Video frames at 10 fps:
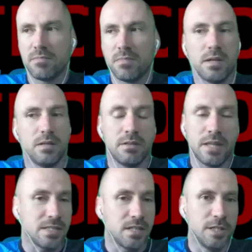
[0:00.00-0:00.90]
and
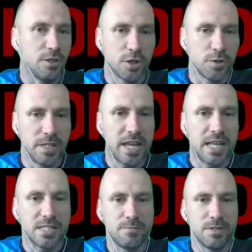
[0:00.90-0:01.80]
that's not a judgment
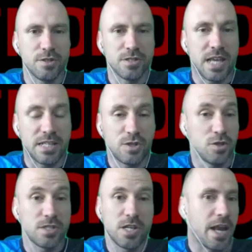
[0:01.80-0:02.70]
against them. It's just, that's
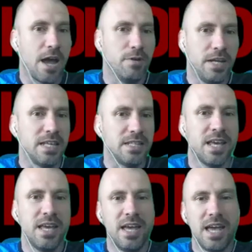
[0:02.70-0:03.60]
just not how it is. Mm.